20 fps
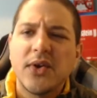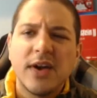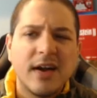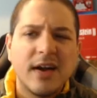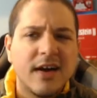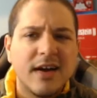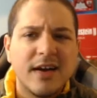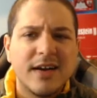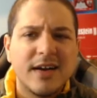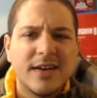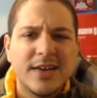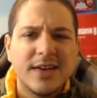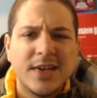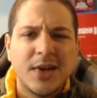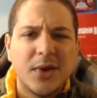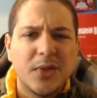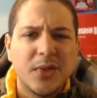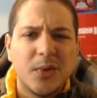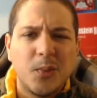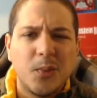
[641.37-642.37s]

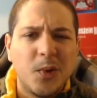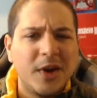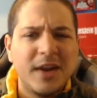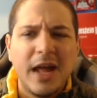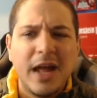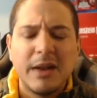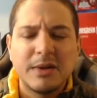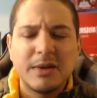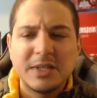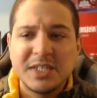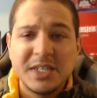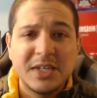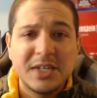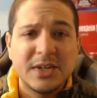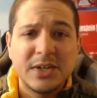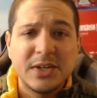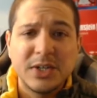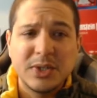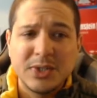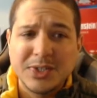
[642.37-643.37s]
The $1 tier
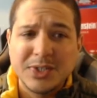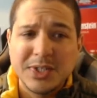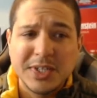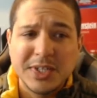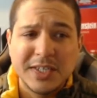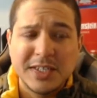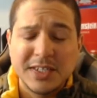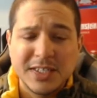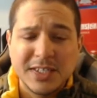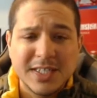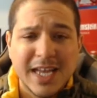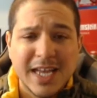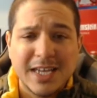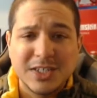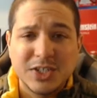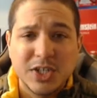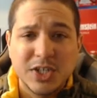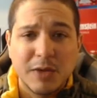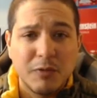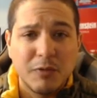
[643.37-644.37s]
usually just has
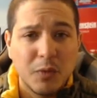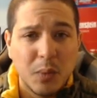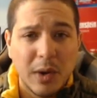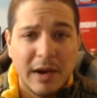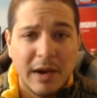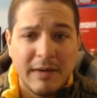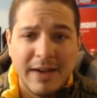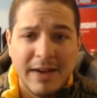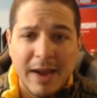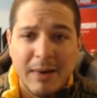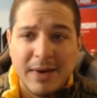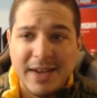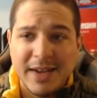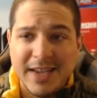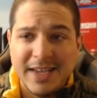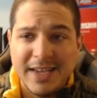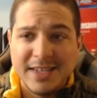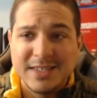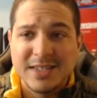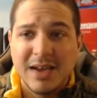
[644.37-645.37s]
shovelware
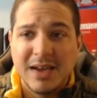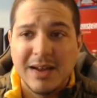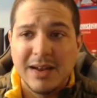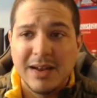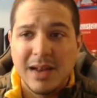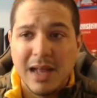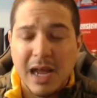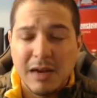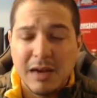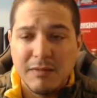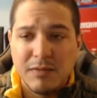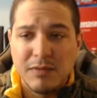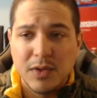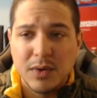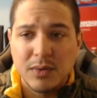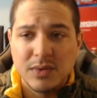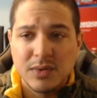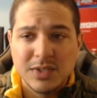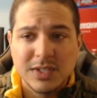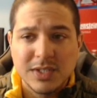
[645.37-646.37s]
nowadays on a lot of
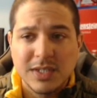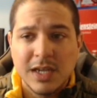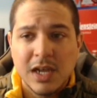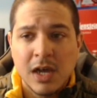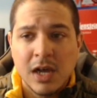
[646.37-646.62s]
those